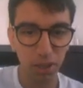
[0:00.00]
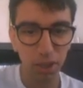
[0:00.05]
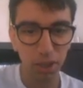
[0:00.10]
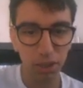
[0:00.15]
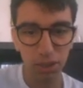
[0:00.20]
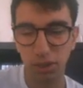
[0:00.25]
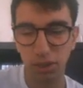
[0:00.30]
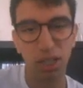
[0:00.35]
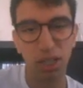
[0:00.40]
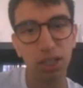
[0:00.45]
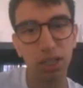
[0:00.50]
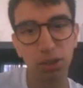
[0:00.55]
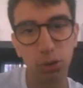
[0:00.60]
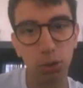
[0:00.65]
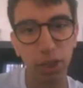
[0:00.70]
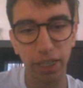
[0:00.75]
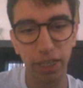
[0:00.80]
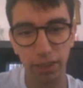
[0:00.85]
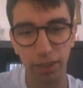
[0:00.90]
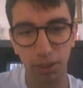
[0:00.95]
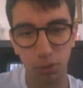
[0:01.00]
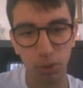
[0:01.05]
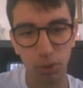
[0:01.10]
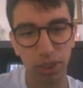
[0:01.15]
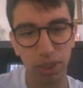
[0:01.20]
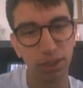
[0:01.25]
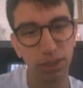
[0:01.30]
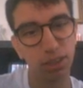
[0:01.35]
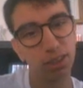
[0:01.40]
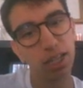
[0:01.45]
just not trading the
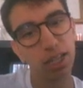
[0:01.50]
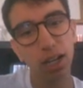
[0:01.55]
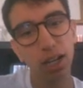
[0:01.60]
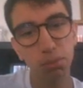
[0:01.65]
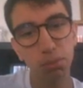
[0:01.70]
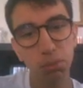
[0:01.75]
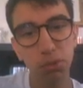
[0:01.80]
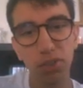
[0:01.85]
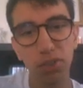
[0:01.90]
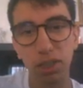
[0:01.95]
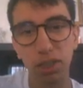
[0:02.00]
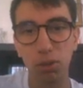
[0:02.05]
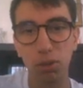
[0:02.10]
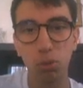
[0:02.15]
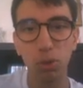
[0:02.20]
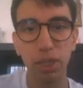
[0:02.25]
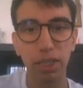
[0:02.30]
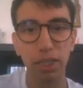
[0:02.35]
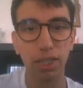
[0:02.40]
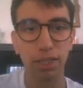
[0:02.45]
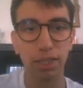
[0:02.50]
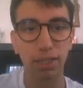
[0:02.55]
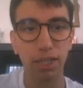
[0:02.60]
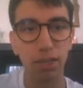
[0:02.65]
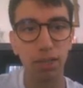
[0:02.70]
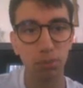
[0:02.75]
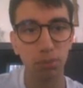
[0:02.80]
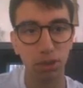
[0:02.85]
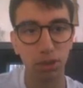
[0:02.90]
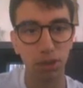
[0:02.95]
queen, just moving the queen like
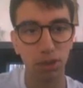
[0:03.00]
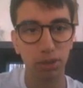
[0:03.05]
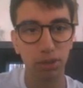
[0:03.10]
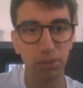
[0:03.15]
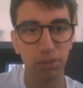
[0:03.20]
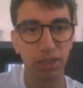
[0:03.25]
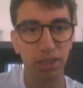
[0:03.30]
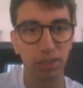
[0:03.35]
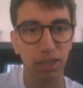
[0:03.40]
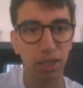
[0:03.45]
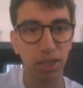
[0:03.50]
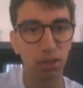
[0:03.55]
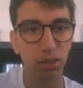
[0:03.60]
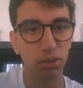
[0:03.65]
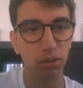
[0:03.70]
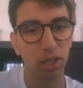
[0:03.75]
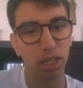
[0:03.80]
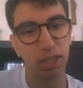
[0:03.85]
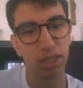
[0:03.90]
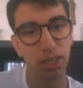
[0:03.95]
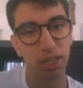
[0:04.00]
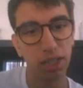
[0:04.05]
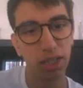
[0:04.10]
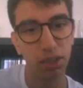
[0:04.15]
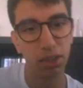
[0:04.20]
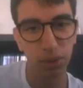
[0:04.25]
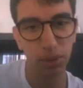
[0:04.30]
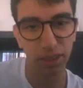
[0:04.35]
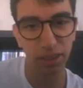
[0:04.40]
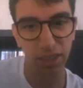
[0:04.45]
that was just a mistake. Okay, and he
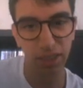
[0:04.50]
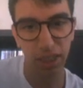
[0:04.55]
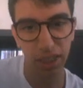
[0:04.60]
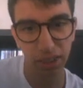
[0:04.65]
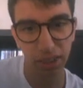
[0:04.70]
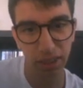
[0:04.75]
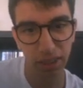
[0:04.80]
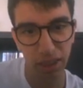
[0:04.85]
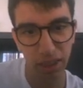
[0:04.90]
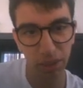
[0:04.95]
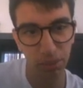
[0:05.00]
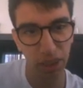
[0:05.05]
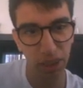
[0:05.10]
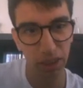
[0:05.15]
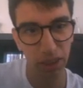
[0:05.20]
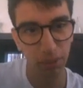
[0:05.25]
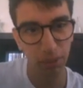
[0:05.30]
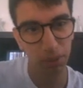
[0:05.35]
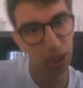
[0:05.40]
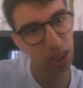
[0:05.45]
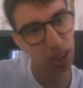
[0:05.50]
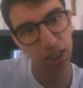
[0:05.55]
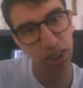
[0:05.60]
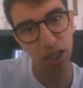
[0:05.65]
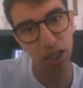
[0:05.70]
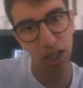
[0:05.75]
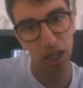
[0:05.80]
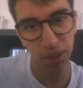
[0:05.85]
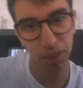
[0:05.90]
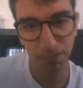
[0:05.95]
resigns. I mean, I'm not gonna
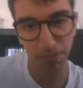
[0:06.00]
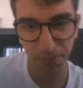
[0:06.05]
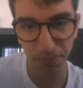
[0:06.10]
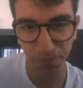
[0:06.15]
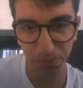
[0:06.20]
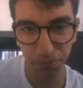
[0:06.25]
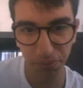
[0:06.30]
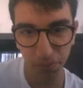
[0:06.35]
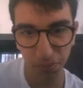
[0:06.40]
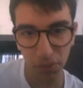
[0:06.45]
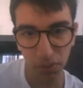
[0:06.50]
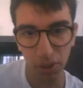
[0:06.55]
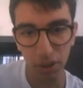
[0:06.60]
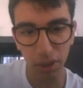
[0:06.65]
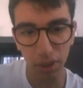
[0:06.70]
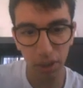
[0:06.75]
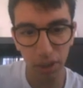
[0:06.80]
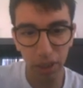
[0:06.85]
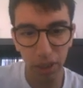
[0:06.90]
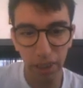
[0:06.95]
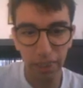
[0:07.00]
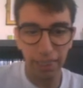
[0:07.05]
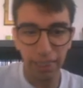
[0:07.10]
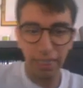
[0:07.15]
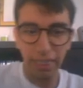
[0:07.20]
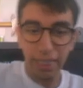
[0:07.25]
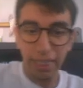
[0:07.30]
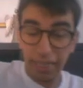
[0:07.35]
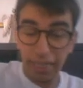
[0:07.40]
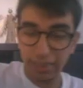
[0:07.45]
lie.
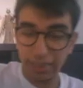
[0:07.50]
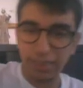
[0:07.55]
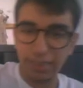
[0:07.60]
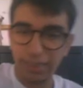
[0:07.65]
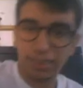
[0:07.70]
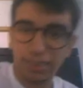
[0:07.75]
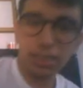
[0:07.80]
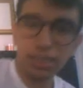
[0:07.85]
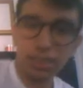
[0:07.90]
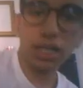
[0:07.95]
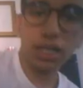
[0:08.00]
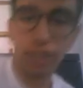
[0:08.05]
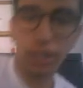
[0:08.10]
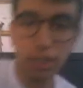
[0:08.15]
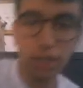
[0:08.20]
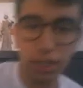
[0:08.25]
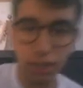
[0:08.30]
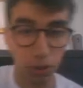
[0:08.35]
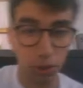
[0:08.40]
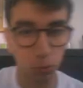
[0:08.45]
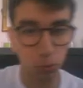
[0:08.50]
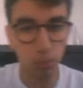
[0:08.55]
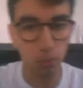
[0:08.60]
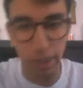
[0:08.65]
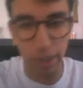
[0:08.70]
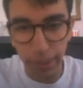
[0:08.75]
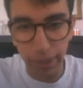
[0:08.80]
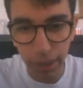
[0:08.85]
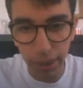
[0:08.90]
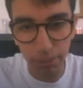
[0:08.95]
It's still not a clear
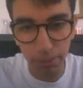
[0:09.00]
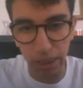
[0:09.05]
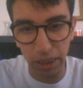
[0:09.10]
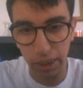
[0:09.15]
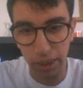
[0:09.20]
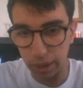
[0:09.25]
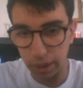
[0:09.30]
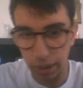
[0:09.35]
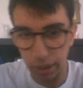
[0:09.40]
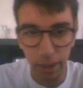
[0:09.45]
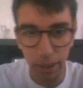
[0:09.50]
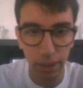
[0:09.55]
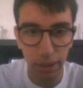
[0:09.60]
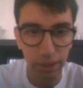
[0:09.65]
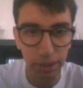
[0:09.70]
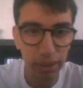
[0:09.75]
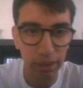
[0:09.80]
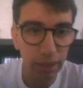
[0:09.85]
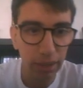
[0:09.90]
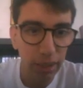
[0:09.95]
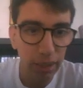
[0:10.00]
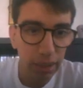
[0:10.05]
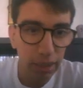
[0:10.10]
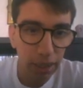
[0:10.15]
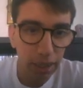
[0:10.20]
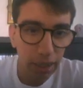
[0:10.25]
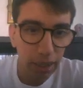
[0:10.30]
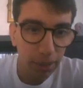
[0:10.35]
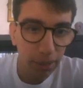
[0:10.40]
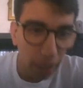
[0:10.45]
win. I mean,
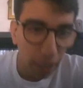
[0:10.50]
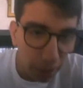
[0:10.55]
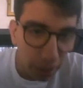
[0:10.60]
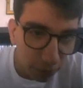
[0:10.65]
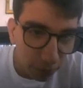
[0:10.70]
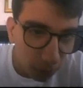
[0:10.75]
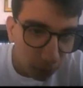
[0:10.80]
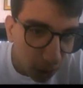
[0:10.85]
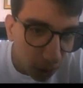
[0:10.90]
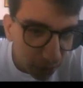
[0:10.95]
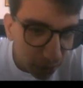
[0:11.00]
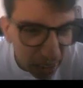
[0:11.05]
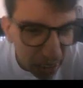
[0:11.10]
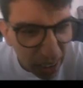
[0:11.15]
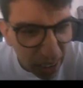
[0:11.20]
94. It